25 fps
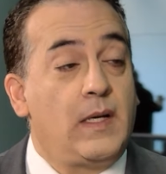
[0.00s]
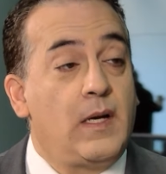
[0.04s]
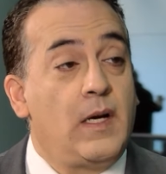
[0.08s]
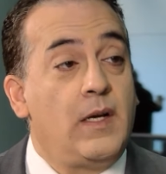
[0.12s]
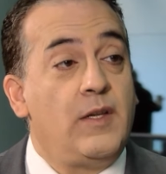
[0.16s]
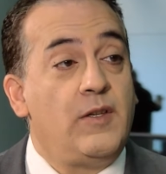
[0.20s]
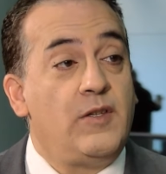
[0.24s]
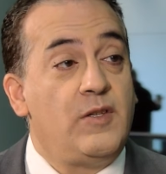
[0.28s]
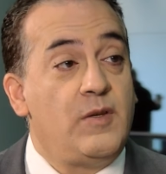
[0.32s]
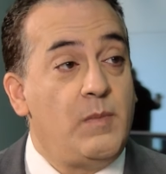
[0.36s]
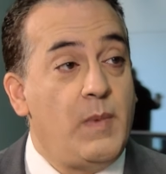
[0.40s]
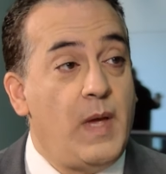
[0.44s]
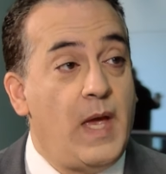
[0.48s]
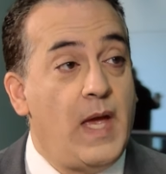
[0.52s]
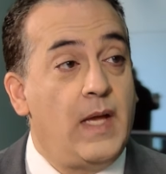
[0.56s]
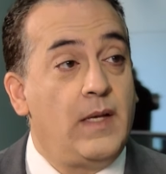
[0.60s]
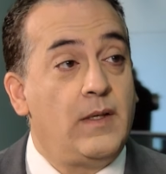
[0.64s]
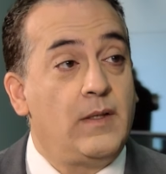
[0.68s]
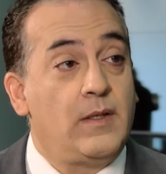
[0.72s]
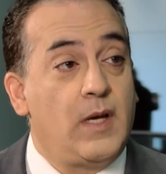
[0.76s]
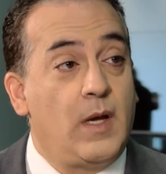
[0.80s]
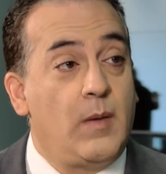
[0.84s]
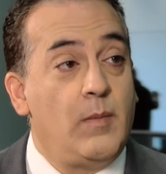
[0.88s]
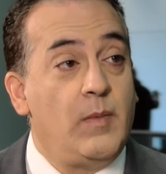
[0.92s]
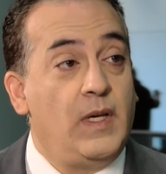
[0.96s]
kind of
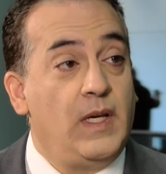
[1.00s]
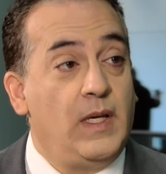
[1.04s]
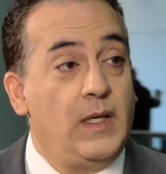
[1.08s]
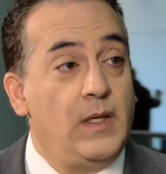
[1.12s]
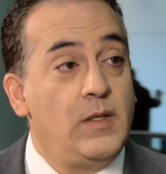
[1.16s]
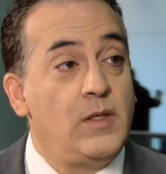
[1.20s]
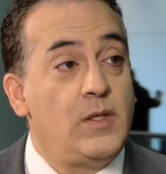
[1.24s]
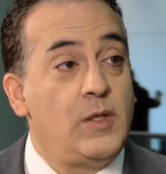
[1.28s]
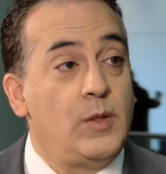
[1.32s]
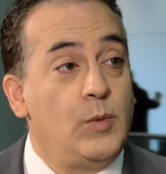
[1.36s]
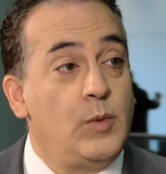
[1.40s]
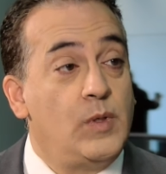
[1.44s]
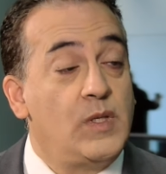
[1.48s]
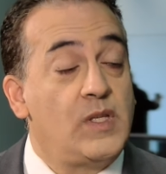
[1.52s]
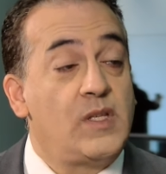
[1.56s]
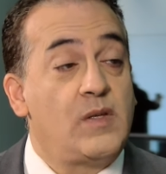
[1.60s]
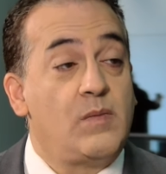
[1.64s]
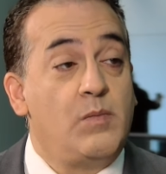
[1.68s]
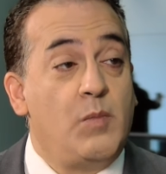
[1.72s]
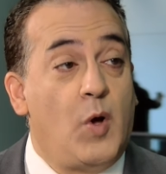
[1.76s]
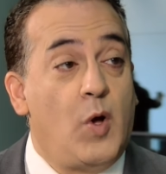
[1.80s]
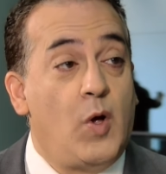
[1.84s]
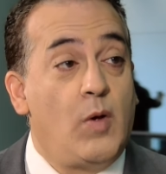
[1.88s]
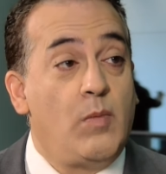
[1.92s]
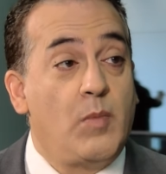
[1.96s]
demand coming into a
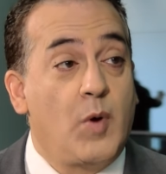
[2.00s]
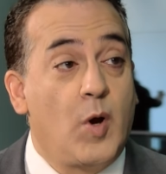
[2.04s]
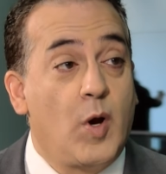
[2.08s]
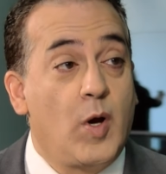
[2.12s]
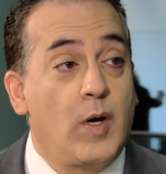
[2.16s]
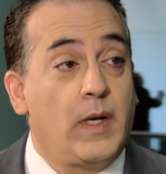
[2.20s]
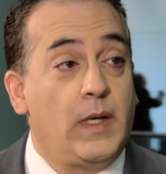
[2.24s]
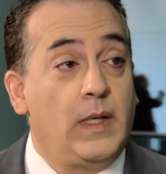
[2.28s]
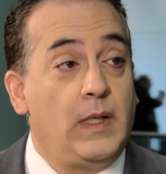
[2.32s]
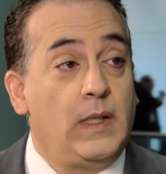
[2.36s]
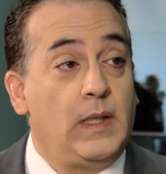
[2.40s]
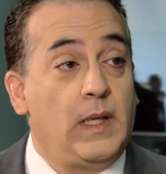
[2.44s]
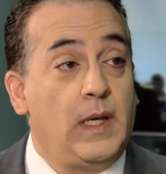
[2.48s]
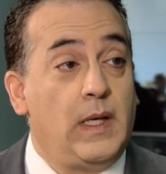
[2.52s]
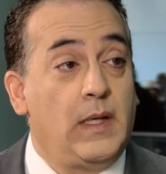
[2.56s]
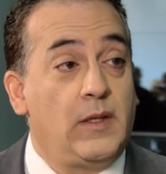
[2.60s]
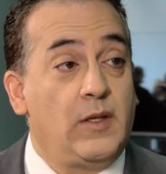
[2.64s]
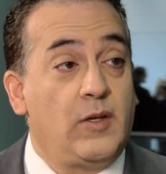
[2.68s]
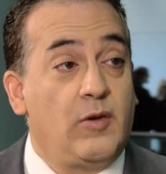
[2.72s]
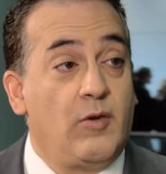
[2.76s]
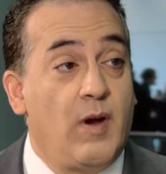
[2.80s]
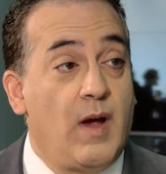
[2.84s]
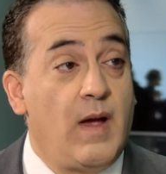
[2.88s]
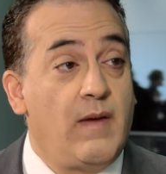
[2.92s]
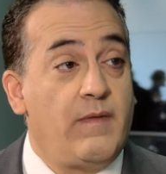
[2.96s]
small market like the
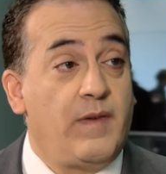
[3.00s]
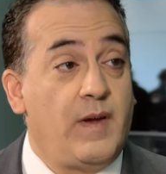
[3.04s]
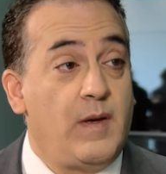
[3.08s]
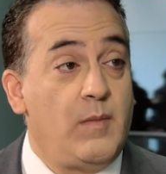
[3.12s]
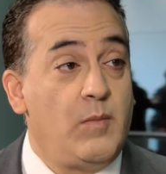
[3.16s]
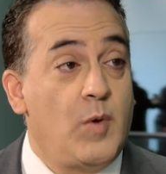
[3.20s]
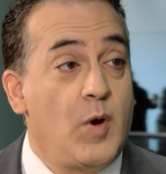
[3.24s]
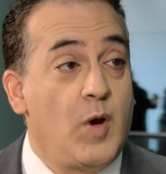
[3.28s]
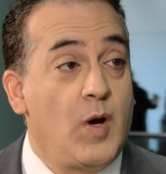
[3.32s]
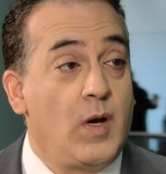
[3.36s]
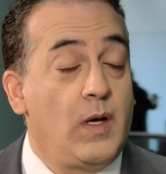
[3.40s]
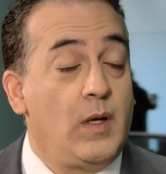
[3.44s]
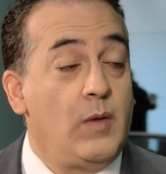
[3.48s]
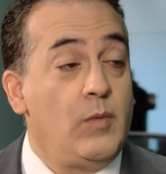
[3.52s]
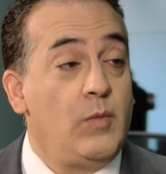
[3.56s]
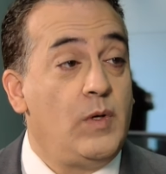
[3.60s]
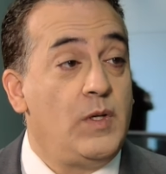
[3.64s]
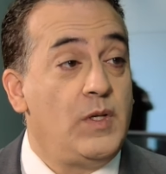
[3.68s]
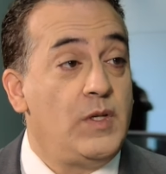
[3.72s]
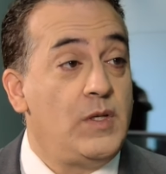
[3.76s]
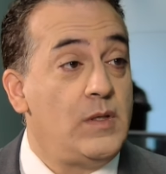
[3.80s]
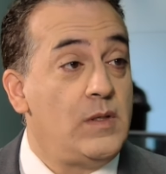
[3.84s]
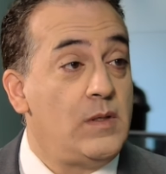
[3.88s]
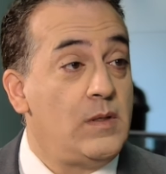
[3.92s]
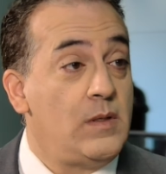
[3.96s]
graphite market,
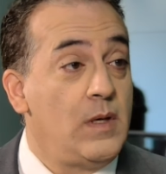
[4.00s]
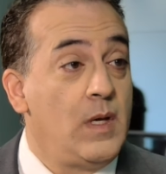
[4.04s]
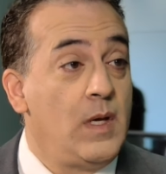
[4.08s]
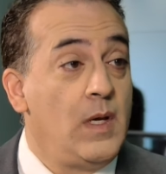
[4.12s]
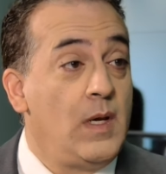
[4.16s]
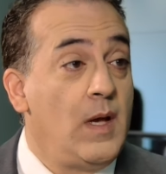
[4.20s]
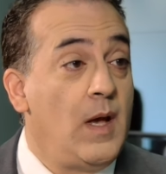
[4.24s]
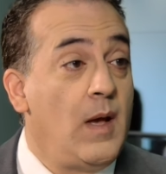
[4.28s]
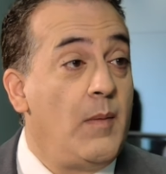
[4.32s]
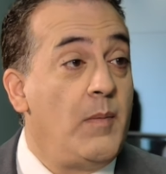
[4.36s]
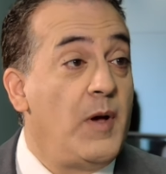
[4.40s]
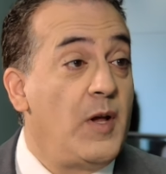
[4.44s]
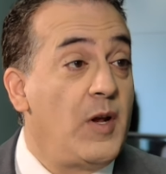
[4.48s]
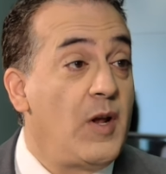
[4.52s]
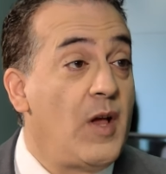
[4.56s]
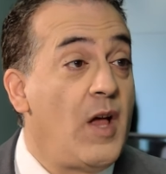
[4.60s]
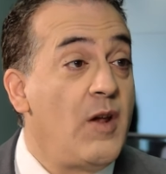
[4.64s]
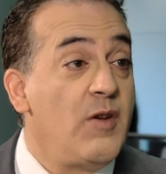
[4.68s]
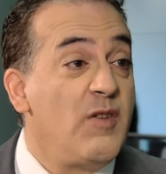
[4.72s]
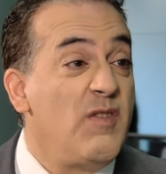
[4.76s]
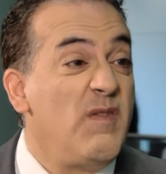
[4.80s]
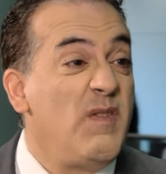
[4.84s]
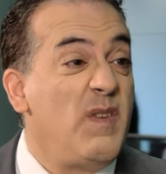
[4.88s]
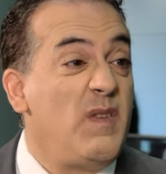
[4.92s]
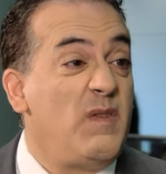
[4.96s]
which is about
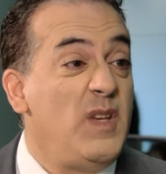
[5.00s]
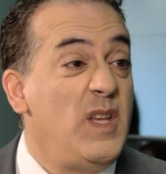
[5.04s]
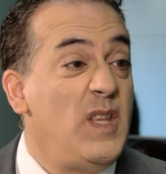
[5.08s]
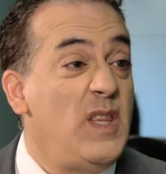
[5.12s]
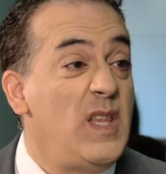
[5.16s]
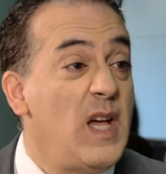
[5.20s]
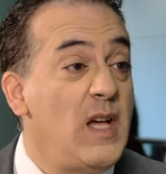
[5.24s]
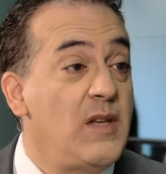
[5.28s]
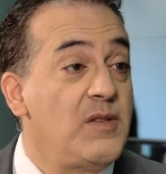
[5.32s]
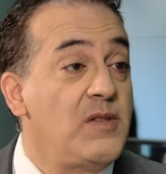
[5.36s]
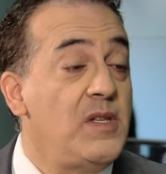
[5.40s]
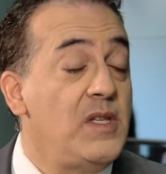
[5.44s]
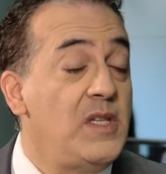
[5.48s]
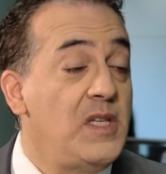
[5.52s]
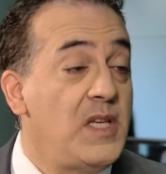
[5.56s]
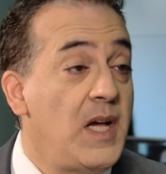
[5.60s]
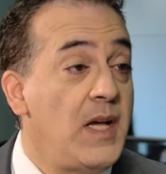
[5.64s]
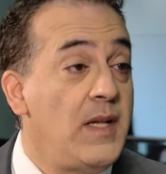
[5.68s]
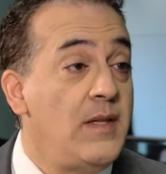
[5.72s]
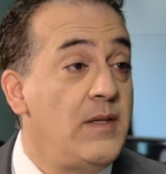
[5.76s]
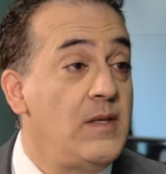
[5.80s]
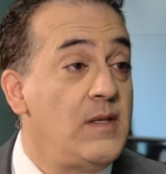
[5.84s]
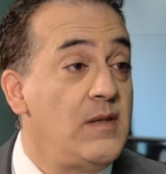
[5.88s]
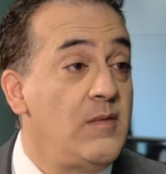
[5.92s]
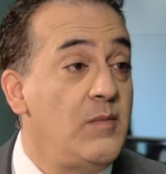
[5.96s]
150,000
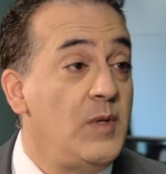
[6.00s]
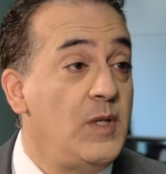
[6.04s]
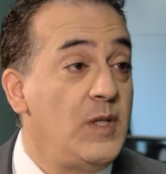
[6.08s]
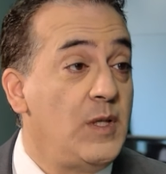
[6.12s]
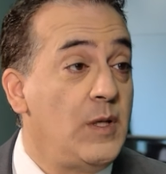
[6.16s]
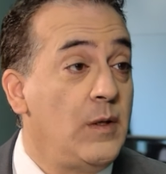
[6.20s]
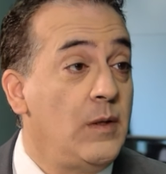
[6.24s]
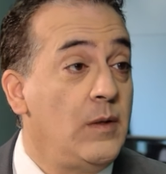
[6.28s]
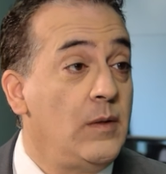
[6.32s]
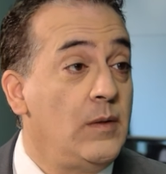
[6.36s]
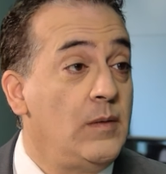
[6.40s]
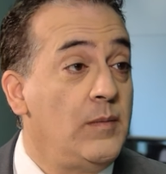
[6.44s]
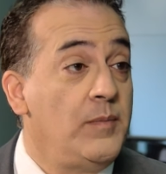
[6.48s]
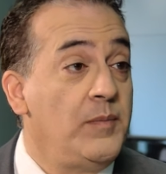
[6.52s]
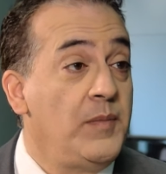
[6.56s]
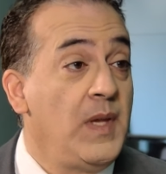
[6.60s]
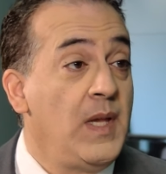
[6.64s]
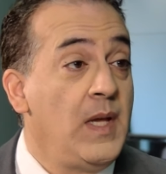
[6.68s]
tons of material,